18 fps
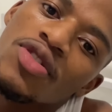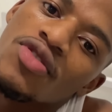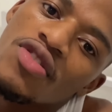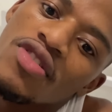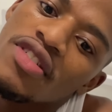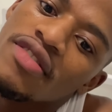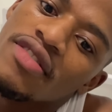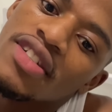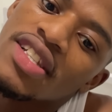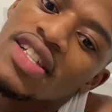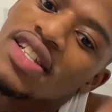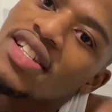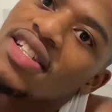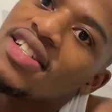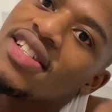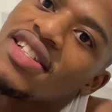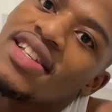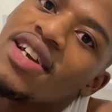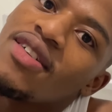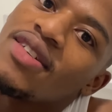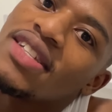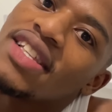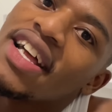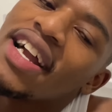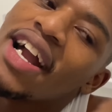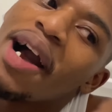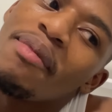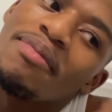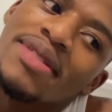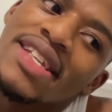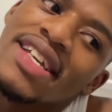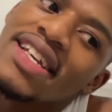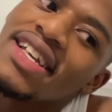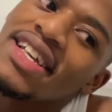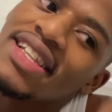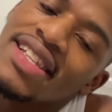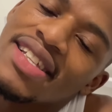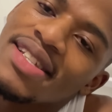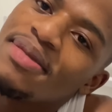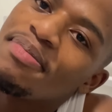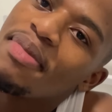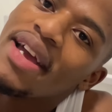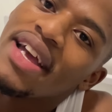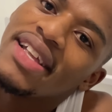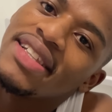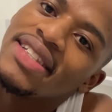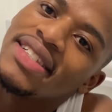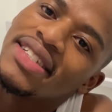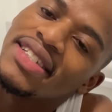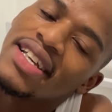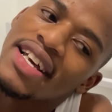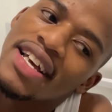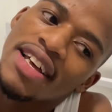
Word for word: to university this year, I was like, I'm taking these pants.